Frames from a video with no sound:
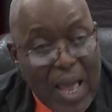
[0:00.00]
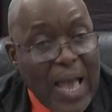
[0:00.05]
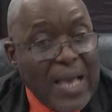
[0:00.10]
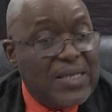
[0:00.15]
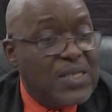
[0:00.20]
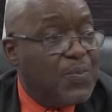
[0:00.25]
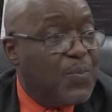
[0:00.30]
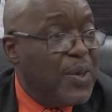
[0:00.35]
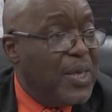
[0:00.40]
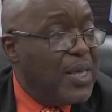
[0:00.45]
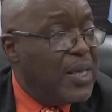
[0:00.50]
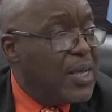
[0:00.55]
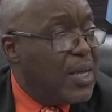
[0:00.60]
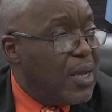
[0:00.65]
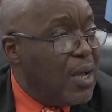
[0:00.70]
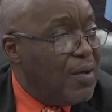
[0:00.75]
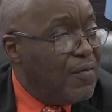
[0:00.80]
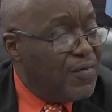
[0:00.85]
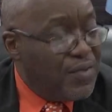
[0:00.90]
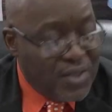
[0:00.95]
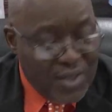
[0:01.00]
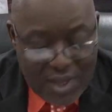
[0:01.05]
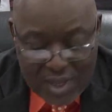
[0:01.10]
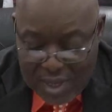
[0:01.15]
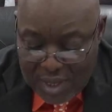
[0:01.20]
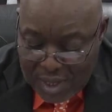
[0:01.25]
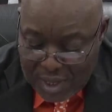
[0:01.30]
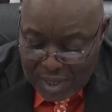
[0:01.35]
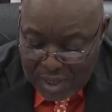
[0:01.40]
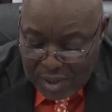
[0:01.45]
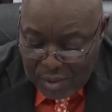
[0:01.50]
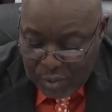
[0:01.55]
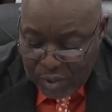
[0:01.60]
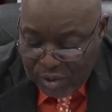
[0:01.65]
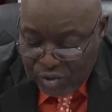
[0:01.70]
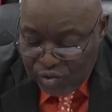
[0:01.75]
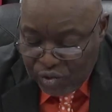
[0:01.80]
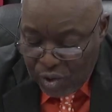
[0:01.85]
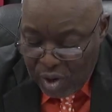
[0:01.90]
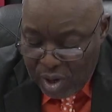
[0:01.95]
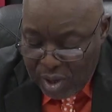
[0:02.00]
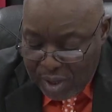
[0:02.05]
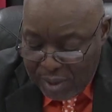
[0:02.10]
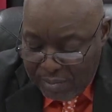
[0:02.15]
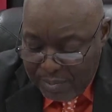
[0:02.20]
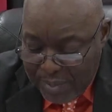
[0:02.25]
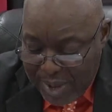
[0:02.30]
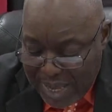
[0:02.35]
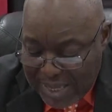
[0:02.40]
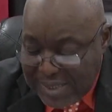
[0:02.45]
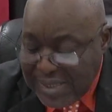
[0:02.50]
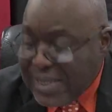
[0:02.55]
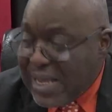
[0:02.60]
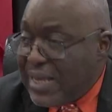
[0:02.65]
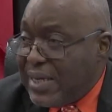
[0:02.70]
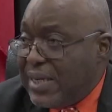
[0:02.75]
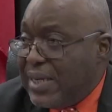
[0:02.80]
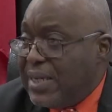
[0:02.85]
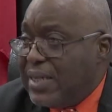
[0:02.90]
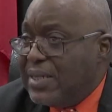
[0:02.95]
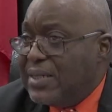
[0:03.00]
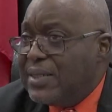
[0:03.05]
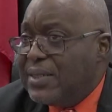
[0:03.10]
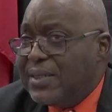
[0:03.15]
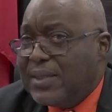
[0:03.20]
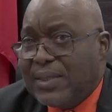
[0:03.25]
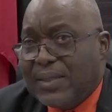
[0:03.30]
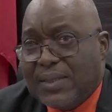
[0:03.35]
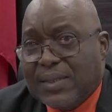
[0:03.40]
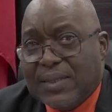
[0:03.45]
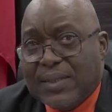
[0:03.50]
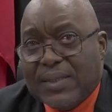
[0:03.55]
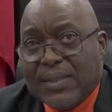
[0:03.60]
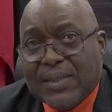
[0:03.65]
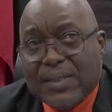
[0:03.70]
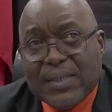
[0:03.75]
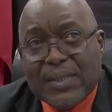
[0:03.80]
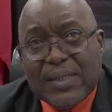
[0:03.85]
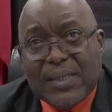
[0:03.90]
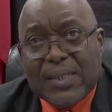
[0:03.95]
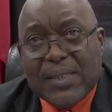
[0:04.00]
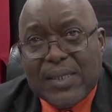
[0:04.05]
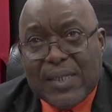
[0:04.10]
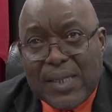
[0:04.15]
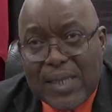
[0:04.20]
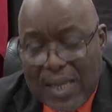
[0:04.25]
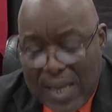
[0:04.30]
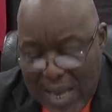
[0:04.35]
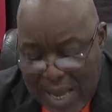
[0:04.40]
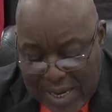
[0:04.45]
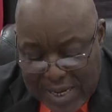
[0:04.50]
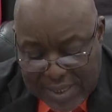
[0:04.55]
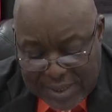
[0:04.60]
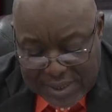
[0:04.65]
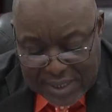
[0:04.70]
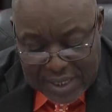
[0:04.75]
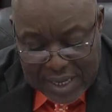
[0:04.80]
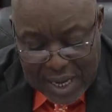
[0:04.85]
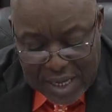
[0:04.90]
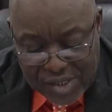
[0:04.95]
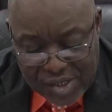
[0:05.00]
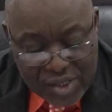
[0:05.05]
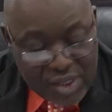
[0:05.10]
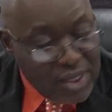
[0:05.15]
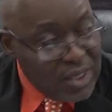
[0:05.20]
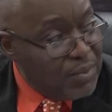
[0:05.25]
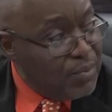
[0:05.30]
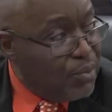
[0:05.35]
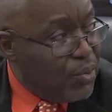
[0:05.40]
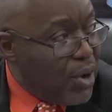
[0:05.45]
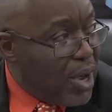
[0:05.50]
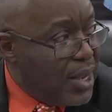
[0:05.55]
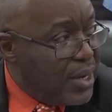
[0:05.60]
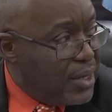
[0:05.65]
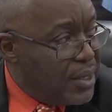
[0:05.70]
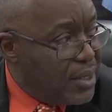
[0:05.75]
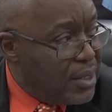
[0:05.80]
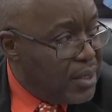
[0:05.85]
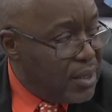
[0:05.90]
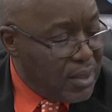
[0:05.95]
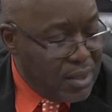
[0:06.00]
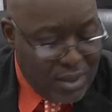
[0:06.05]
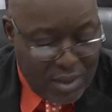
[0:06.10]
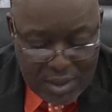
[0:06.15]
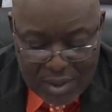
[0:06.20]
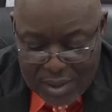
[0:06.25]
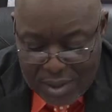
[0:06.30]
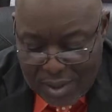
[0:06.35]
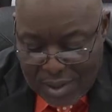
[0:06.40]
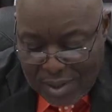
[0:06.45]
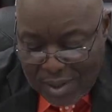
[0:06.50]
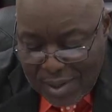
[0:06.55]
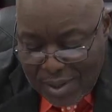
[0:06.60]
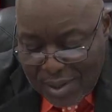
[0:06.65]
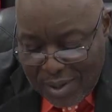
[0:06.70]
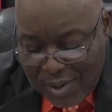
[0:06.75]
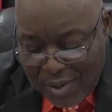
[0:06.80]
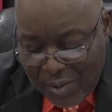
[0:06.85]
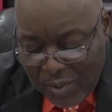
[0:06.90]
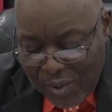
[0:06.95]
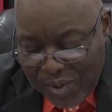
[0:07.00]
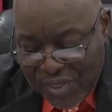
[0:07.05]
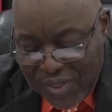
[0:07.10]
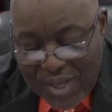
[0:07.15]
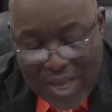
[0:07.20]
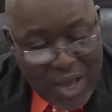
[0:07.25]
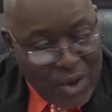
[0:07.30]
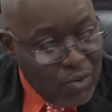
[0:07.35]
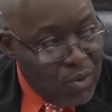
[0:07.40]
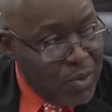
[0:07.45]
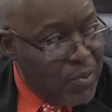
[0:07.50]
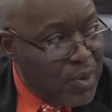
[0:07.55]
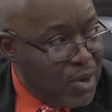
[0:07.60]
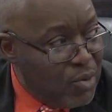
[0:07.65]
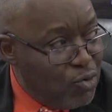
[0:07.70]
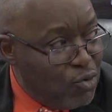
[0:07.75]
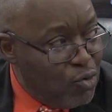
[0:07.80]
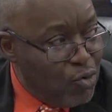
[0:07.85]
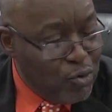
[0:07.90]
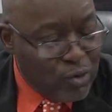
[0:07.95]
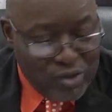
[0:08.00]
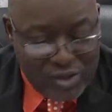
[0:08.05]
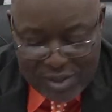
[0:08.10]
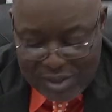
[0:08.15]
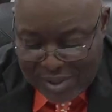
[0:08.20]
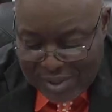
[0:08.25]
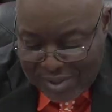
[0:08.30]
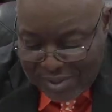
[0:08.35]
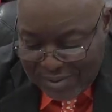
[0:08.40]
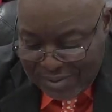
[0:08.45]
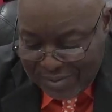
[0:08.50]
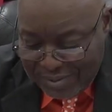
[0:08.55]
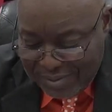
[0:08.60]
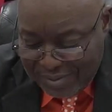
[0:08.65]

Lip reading: I speak of the withdrawal by Sandals, an international brand with Caribbean roots,